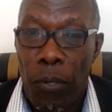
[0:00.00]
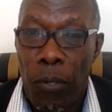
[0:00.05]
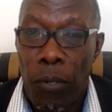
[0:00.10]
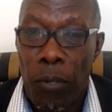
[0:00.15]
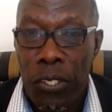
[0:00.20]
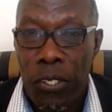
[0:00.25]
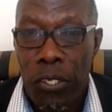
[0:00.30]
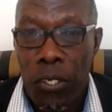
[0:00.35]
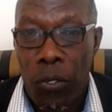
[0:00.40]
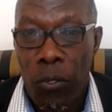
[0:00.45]
what
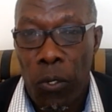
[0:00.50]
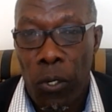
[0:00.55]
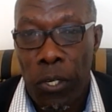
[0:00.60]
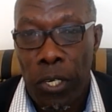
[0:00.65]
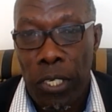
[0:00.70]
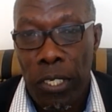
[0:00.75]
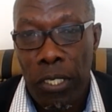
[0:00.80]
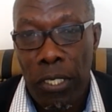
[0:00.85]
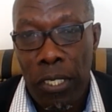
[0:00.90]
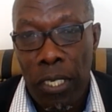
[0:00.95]
your score
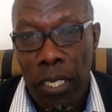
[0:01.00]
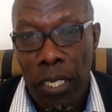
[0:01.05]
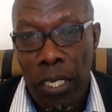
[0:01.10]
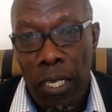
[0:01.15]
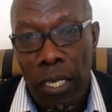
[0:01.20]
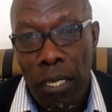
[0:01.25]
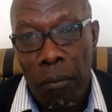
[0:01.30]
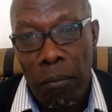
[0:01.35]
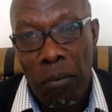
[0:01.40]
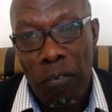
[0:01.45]
is
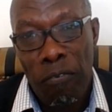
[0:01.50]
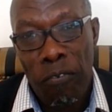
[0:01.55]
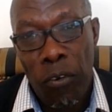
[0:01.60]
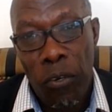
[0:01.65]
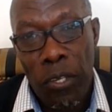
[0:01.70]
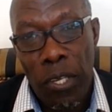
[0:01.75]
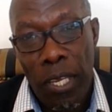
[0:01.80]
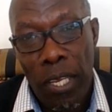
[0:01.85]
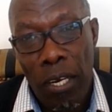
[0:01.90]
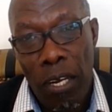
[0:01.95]
before
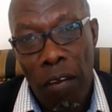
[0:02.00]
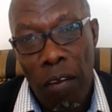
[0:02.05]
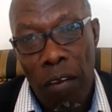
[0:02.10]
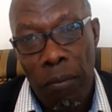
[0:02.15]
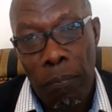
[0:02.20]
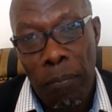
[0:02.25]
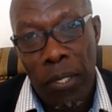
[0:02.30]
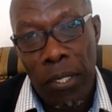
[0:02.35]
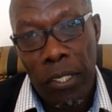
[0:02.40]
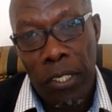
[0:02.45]
you get off the
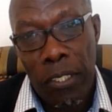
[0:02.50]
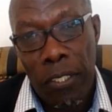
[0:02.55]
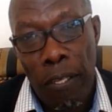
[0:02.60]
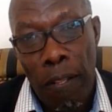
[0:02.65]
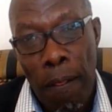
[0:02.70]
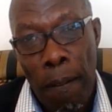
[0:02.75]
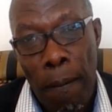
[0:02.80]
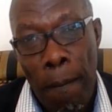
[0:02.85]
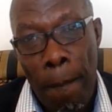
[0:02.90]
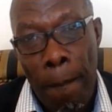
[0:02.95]
pitch.
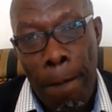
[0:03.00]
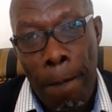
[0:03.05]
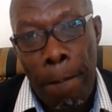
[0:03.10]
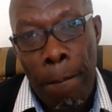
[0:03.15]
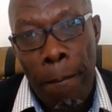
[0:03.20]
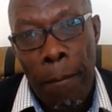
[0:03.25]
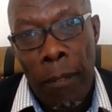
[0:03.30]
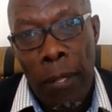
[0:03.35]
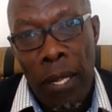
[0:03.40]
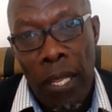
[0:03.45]

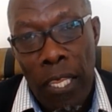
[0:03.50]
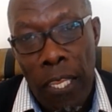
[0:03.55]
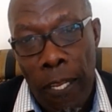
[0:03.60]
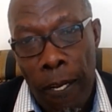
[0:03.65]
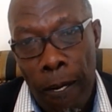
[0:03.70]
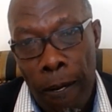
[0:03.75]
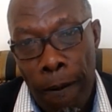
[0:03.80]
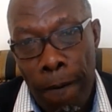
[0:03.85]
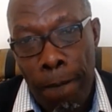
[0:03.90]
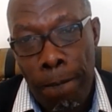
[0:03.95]

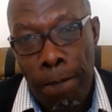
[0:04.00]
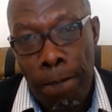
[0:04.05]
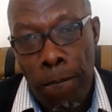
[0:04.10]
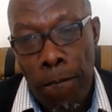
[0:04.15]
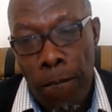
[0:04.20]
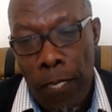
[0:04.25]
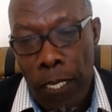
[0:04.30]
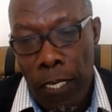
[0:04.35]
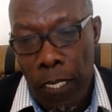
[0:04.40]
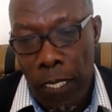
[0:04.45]
Here
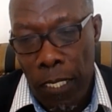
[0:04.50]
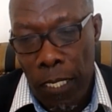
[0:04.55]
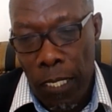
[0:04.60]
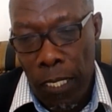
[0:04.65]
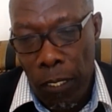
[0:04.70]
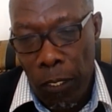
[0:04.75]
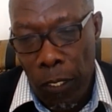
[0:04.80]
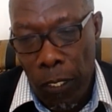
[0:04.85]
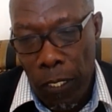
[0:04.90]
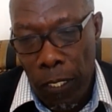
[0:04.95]

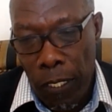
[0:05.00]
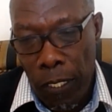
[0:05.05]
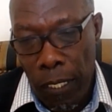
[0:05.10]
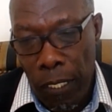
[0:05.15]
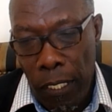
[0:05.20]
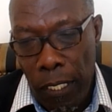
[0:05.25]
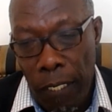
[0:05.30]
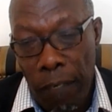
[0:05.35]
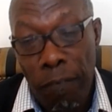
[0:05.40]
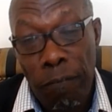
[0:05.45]

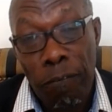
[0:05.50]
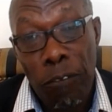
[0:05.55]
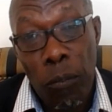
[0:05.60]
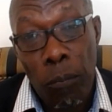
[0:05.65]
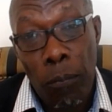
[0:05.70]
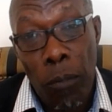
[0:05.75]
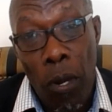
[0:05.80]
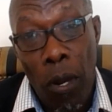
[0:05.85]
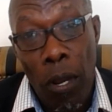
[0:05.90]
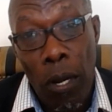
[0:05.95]
in
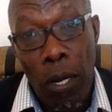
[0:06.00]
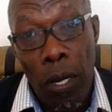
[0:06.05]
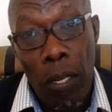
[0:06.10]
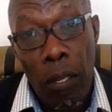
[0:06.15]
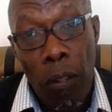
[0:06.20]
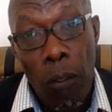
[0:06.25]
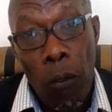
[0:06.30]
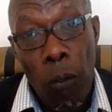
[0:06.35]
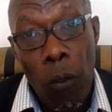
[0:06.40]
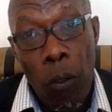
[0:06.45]

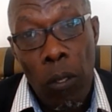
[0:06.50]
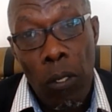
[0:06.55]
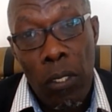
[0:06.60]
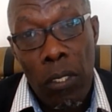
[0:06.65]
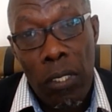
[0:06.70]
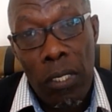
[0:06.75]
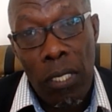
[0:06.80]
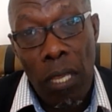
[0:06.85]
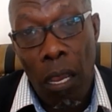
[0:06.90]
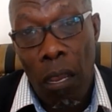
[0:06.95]
football,
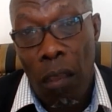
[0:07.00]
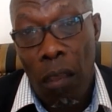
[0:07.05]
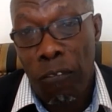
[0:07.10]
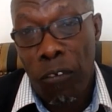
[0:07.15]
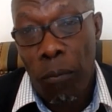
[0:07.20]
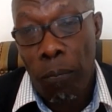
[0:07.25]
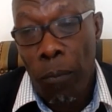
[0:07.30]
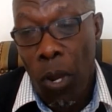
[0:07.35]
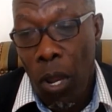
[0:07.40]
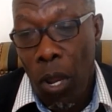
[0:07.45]
soccer
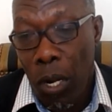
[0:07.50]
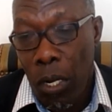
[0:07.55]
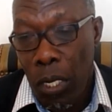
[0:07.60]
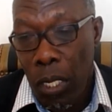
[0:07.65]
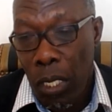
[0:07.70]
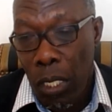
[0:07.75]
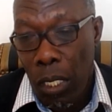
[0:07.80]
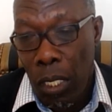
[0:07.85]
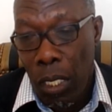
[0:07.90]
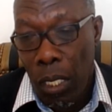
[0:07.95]
football,
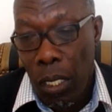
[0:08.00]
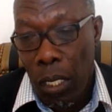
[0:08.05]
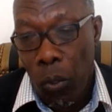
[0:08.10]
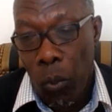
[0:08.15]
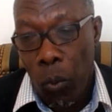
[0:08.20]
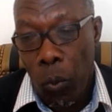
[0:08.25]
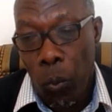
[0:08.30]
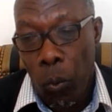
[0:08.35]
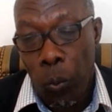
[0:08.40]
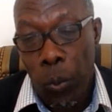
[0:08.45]

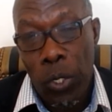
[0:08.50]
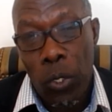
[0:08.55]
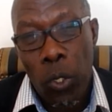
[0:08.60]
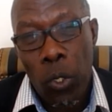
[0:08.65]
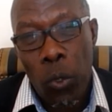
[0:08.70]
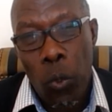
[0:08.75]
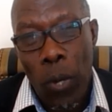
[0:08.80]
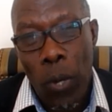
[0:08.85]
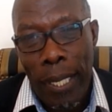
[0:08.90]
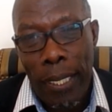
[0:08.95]
we
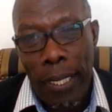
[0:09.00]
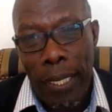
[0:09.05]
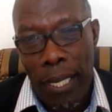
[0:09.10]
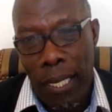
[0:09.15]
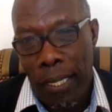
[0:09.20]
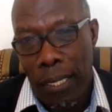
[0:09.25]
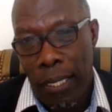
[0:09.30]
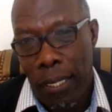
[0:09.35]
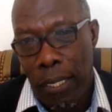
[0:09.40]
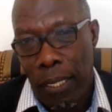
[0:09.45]
don't quite
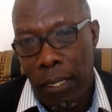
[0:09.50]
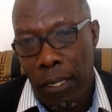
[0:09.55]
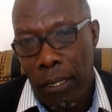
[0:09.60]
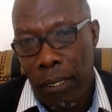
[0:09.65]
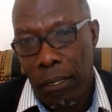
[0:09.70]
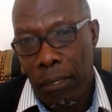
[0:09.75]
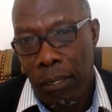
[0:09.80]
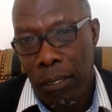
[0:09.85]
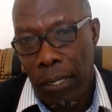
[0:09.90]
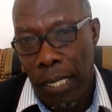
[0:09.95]
get
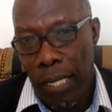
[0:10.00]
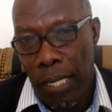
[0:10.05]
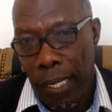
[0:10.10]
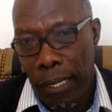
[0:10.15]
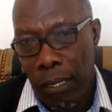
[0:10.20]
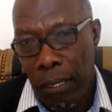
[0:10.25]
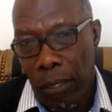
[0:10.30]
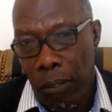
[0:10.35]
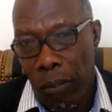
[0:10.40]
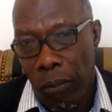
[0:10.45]
to
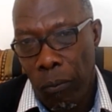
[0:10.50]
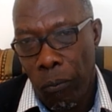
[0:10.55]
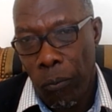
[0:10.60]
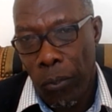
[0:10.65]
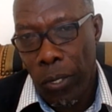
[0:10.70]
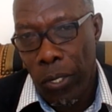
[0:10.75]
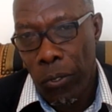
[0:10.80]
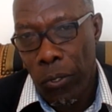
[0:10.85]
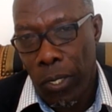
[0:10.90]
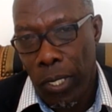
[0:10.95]
that,
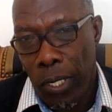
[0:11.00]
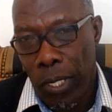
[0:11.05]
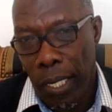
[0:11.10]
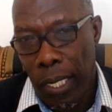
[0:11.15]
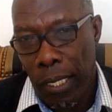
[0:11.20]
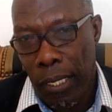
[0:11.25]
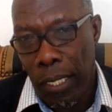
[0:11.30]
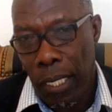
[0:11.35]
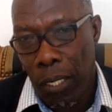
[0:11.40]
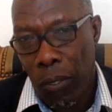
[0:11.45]
where you can
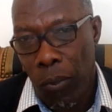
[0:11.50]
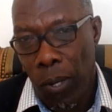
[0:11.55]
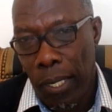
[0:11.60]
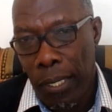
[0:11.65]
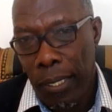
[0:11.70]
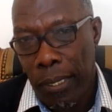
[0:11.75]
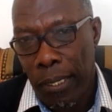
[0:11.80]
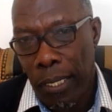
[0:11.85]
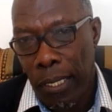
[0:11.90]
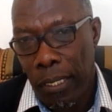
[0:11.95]
get a
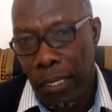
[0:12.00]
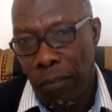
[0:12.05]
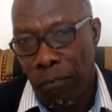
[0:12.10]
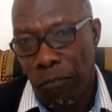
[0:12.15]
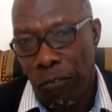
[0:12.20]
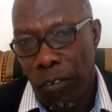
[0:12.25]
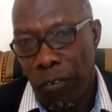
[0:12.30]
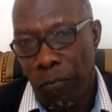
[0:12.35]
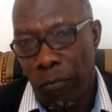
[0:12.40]
qualitative